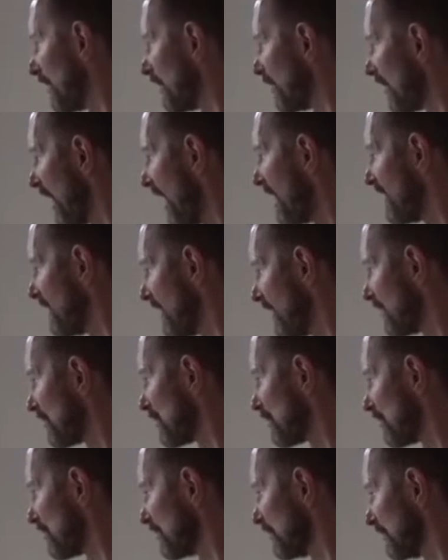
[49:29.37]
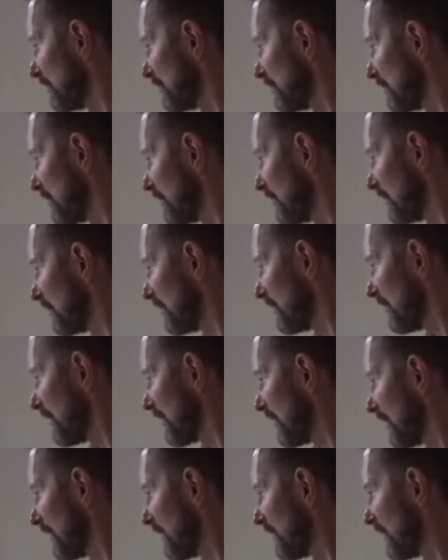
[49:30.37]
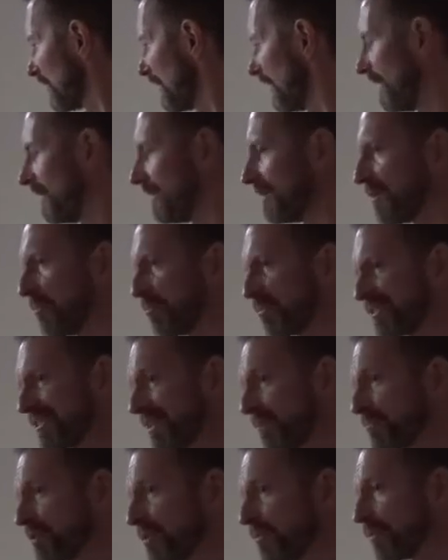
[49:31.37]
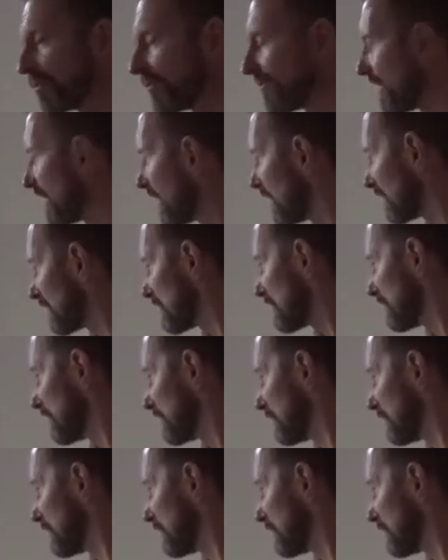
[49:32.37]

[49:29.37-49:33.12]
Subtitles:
graheshu, in the perceptible things.